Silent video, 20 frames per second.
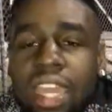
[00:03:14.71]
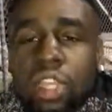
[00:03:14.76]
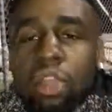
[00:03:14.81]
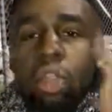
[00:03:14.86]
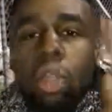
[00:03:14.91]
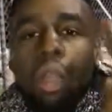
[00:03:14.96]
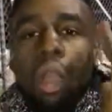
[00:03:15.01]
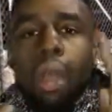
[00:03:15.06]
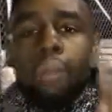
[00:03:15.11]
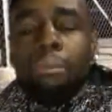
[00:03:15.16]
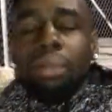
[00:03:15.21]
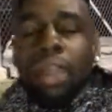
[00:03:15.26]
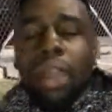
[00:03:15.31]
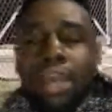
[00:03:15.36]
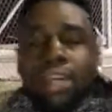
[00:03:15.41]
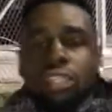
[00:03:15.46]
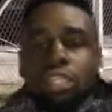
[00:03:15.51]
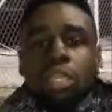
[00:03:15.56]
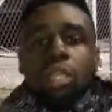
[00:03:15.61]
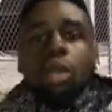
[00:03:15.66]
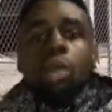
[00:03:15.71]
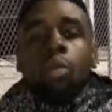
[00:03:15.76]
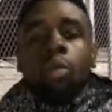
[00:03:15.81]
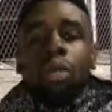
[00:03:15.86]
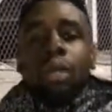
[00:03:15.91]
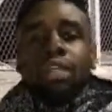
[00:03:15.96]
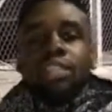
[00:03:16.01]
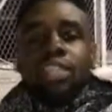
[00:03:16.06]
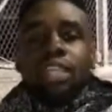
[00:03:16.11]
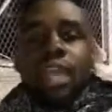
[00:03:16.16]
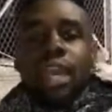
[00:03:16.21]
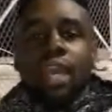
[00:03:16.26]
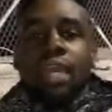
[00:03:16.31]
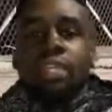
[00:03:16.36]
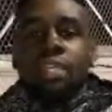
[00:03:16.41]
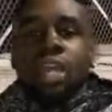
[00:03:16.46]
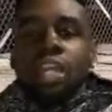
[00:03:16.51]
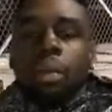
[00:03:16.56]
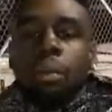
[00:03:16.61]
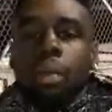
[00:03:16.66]
You are blessed with a
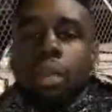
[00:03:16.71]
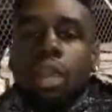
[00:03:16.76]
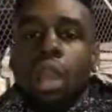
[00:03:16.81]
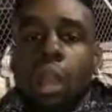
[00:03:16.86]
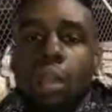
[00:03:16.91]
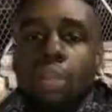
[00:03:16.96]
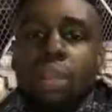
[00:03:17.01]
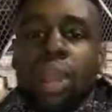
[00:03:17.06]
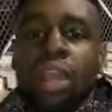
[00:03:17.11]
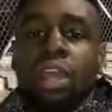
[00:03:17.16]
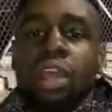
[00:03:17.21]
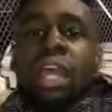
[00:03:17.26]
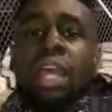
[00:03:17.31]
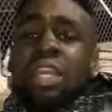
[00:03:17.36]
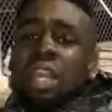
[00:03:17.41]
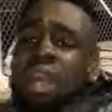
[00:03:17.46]
chance to become better.